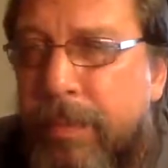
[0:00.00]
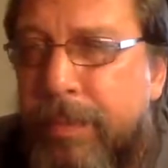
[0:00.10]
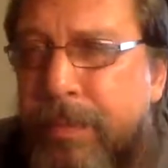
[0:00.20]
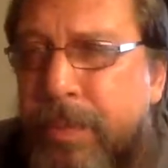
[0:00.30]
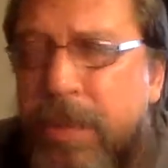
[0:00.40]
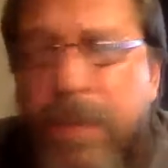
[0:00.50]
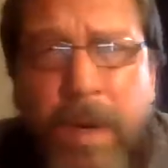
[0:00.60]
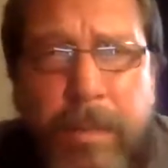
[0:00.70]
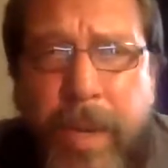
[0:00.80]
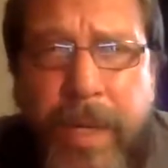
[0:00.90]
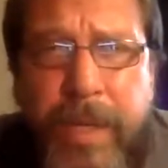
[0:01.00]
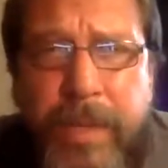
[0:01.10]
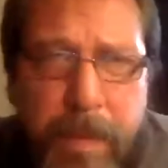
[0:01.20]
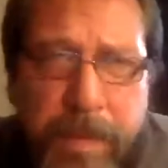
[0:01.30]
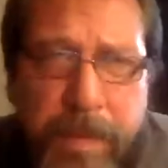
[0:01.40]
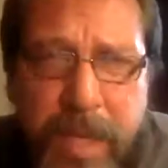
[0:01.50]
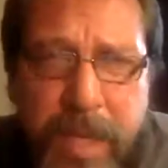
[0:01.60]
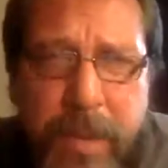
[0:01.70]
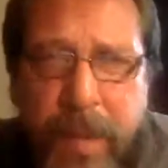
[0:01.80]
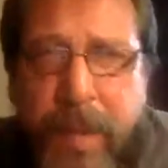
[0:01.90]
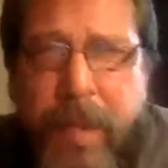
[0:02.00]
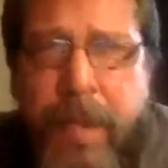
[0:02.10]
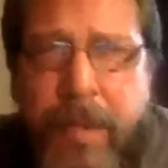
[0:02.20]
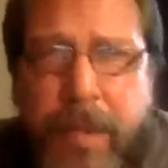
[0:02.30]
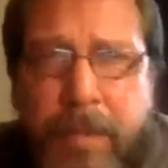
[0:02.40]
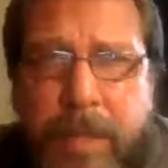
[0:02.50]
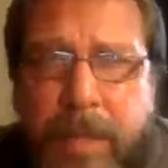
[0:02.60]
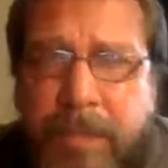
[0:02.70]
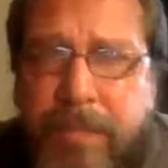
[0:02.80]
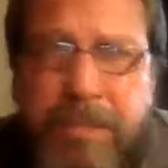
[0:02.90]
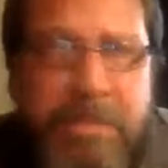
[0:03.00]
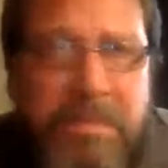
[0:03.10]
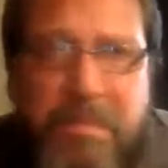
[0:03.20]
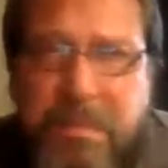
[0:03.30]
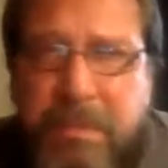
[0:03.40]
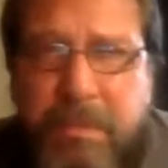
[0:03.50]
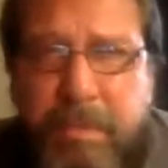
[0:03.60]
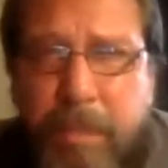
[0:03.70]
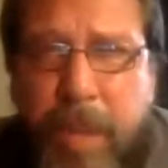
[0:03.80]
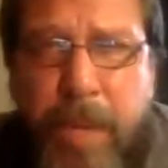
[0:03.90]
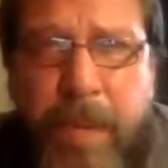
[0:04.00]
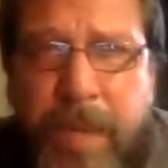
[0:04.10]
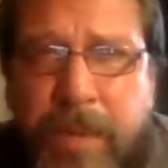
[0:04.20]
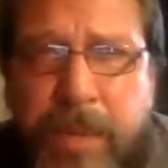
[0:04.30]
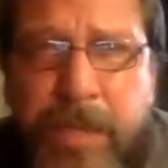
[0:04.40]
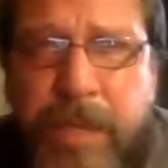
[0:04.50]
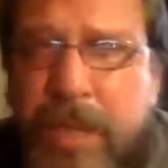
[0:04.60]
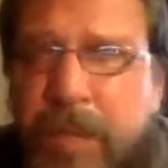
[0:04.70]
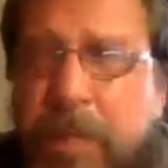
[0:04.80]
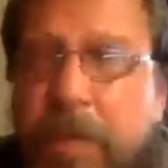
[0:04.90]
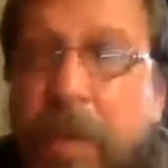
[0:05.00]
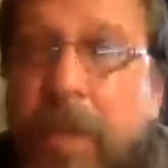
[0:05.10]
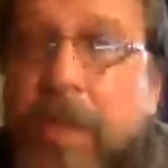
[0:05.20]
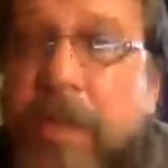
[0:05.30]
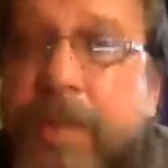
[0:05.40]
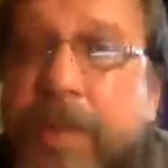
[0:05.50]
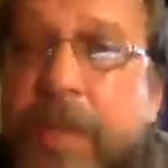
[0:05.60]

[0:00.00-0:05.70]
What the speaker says: so far the bread yeast, but yeast seems to be working just fine.